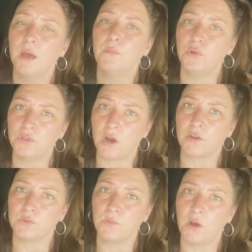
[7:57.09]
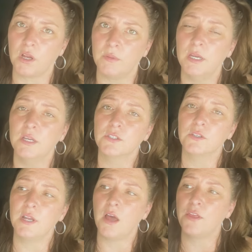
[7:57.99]
Boondockers Welcome. So
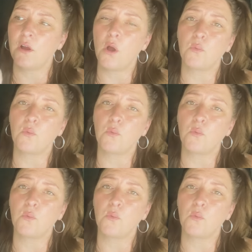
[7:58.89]
now they're all